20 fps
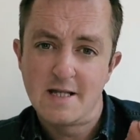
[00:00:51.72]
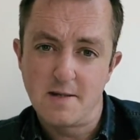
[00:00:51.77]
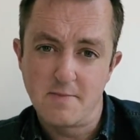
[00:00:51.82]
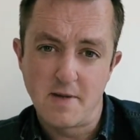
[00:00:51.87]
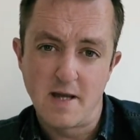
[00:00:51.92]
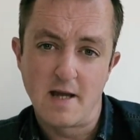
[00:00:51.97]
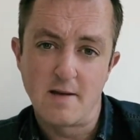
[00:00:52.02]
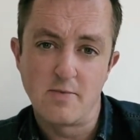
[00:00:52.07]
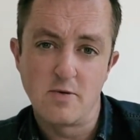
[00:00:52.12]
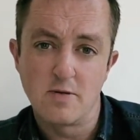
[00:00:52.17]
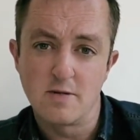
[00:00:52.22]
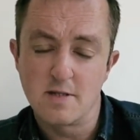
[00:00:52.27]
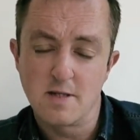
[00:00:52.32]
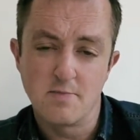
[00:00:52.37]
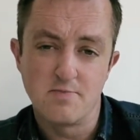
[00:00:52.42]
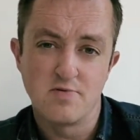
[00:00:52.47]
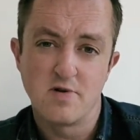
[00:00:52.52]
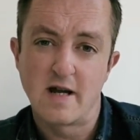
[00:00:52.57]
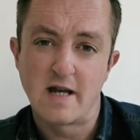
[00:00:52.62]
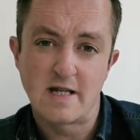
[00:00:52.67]
to be able
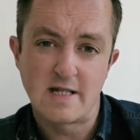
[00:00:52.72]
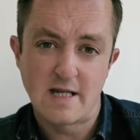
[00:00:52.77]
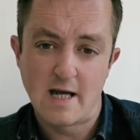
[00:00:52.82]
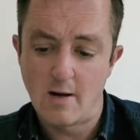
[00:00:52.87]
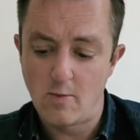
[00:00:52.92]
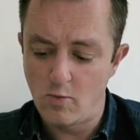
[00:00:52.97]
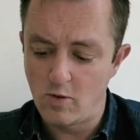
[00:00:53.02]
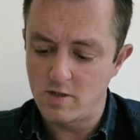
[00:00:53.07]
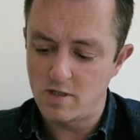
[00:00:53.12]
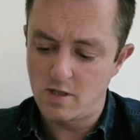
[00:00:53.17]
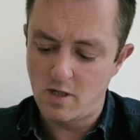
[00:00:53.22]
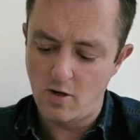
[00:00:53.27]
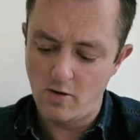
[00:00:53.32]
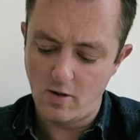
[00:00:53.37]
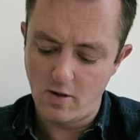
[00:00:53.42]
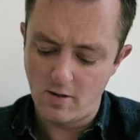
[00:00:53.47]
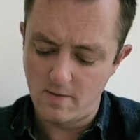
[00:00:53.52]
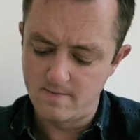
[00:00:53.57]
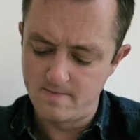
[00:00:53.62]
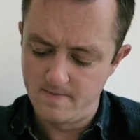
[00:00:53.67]
to break down what's
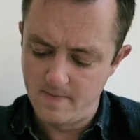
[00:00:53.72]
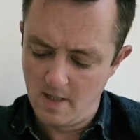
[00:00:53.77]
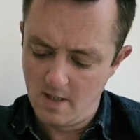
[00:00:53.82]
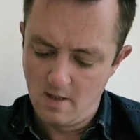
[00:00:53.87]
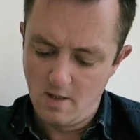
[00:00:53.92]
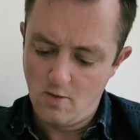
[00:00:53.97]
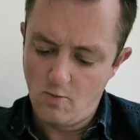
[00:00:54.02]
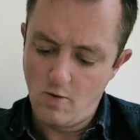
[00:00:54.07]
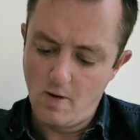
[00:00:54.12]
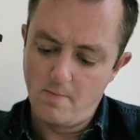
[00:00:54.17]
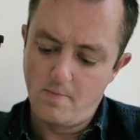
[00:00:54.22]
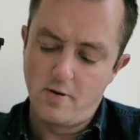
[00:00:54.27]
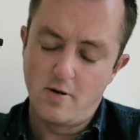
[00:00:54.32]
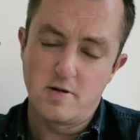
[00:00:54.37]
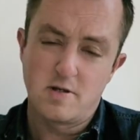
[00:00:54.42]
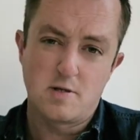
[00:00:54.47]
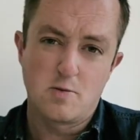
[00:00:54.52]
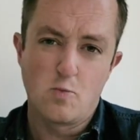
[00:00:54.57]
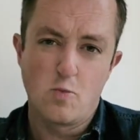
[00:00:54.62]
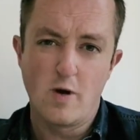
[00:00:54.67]
going on. One
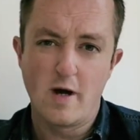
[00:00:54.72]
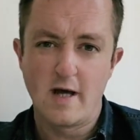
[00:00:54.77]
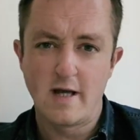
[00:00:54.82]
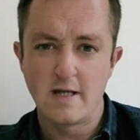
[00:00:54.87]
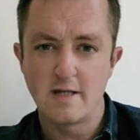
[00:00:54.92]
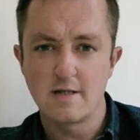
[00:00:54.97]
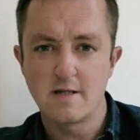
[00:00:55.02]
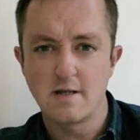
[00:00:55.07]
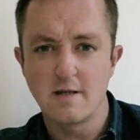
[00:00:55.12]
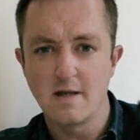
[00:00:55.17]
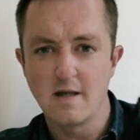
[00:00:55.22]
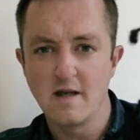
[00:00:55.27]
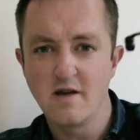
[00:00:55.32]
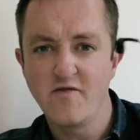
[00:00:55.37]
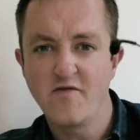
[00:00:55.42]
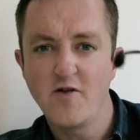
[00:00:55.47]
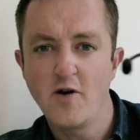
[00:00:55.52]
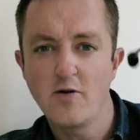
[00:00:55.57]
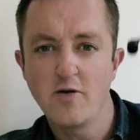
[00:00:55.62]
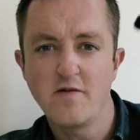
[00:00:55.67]
person wears the
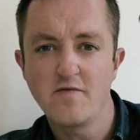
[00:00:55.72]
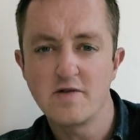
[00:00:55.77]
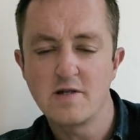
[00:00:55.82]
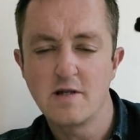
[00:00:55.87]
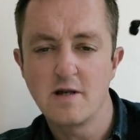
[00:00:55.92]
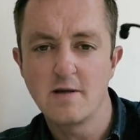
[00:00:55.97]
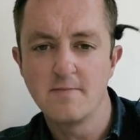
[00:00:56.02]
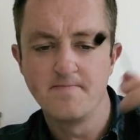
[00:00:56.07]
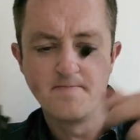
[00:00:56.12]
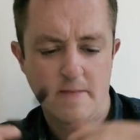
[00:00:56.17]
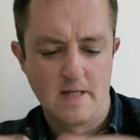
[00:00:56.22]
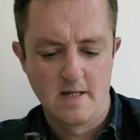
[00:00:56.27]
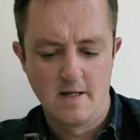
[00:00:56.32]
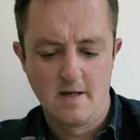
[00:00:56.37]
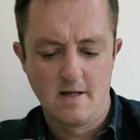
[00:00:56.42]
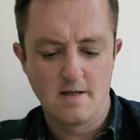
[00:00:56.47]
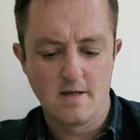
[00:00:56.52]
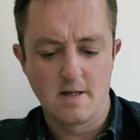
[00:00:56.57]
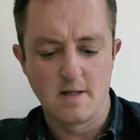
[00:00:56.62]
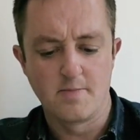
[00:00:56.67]
earphone, obviously.
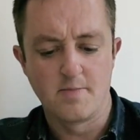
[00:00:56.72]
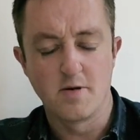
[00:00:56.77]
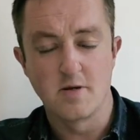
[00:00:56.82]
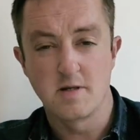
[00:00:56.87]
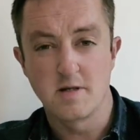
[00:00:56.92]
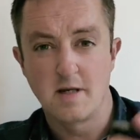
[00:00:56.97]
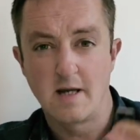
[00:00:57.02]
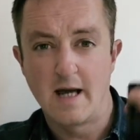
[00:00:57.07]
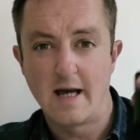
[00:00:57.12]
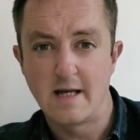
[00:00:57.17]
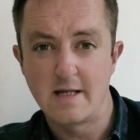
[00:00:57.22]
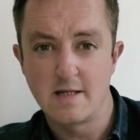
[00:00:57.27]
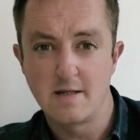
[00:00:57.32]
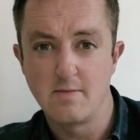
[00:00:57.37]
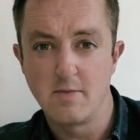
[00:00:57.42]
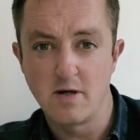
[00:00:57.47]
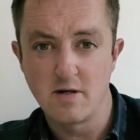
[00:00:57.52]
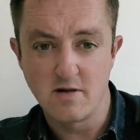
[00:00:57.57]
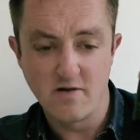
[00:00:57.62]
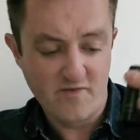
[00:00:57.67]
The other person has
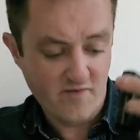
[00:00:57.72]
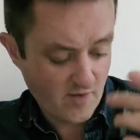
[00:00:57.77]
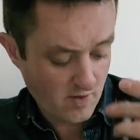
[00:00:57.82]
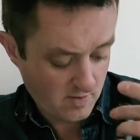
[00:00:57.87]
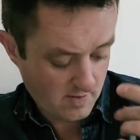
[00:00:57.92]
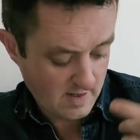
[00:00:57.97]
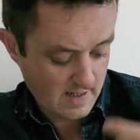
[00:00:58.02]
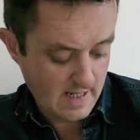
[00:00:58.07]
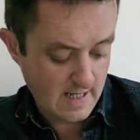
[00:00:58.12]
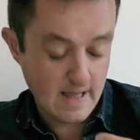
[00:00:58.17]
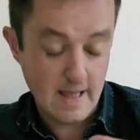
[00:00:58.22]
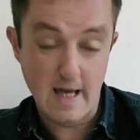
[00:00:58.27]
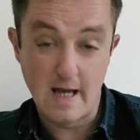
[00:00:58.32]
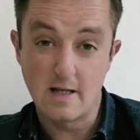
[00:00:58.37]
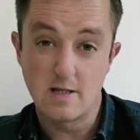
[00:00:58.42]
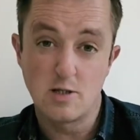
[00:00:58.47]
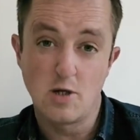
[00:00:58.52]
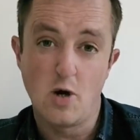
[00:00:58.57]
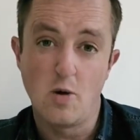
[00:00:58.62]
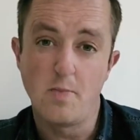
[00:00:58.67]
the microphone in
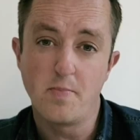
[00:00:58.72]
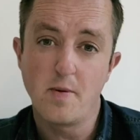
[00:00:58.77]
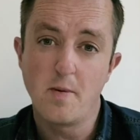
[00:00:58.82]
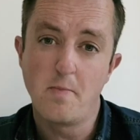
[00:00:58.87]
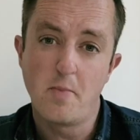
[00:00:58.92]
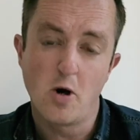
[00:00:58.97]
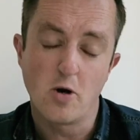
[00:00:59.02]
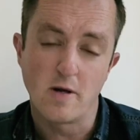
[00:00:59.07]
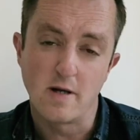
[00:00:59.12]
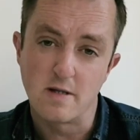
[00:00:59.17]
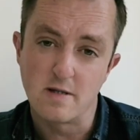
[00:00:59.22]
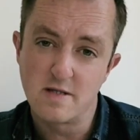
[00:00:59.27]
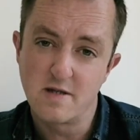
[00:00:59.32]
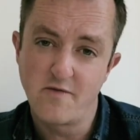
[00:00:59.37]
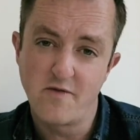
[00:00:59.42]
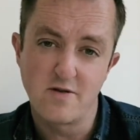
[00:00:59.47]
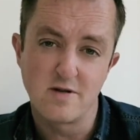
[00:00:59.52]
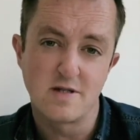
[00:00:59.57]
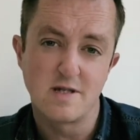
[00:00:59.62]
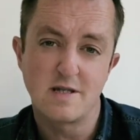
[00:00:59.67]
their top pocket.
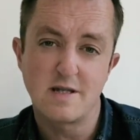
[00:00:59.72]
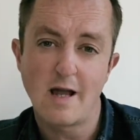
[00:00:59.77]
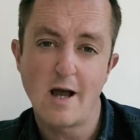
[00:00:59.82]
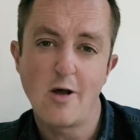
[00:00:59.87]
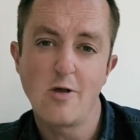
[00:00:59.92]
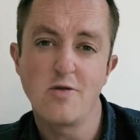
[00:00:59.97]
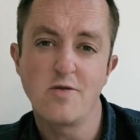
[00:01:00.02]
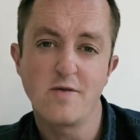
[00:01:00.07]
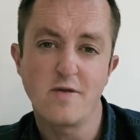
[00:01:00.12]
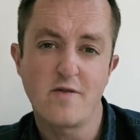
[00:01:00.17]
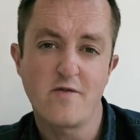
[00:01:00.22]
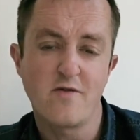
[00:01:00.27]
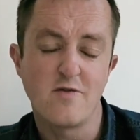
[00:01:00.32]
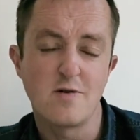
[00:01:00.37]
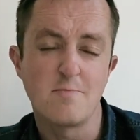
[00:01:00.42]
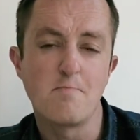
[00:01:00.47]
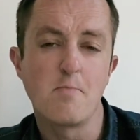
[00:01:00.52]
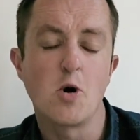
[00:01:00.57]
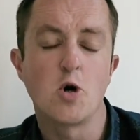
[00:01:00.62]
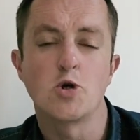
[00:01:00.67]
It's very stealth, it's
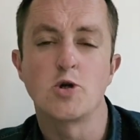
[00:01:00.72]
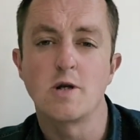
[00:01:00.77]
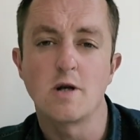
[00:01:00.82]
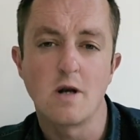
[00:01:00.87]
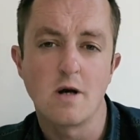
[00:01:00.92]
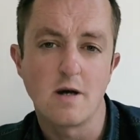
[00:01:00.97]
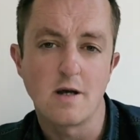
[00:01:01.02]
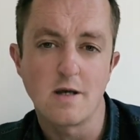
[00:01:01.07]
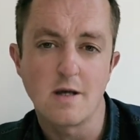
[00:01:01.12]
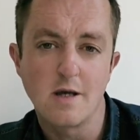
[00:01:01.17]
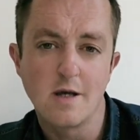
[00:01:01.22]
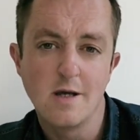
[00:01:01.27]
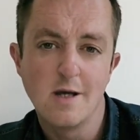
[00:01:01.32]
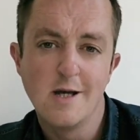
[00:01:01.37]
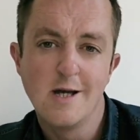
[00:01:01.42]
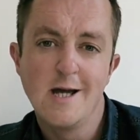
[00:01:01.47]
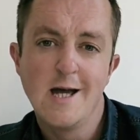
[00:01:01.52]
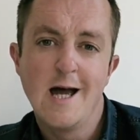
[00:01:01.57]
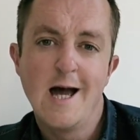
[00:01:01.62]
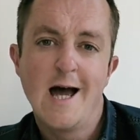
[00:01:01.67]
very Bond-like.
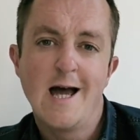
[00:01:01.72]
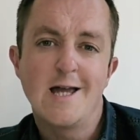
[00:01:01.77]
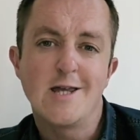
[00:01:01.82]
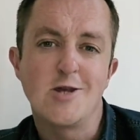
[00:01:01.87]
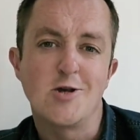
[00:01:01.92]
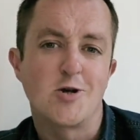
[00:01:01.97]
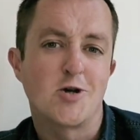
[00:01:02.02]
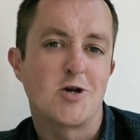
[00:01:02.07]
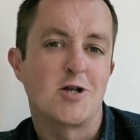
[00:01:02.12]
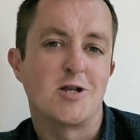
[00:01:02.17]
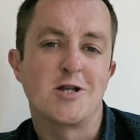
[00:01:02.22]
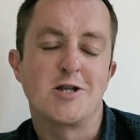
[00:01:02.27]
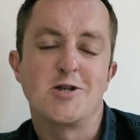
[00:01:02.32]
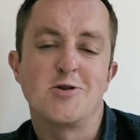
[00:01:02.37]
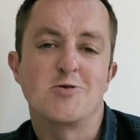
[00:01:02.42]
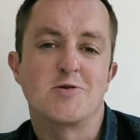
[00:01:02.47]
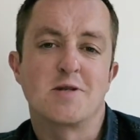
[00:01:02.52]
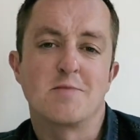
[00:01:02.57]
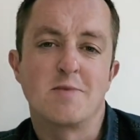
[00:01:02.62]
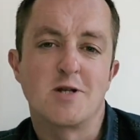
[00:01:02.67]
You can
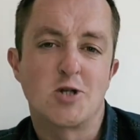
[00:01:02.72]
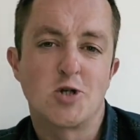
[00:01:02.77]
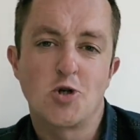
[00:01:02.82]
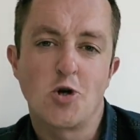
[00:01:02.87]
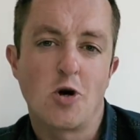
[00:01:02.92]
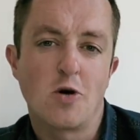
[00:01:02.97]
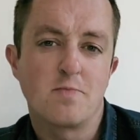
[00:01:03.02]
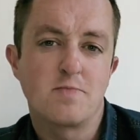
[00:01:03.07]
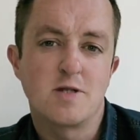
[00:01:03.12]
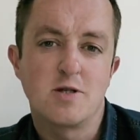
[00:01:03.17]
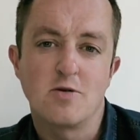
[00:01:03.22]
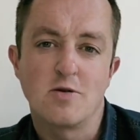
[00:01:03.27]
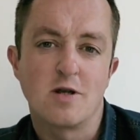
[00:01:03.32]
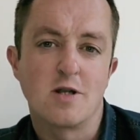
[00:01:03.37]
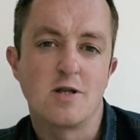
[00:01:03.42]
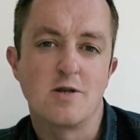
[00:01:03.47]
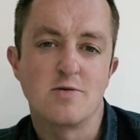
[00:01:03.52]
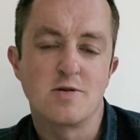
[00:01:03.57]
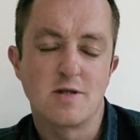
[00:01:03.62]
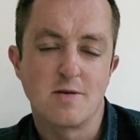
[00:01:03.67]
use them in shops, you
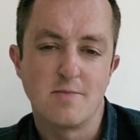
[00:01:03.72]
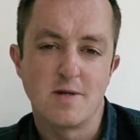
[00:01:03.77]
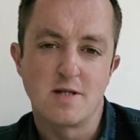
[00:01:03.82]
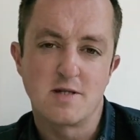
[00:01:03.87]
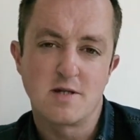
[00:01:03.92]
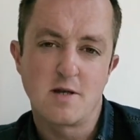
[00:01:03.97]
can use them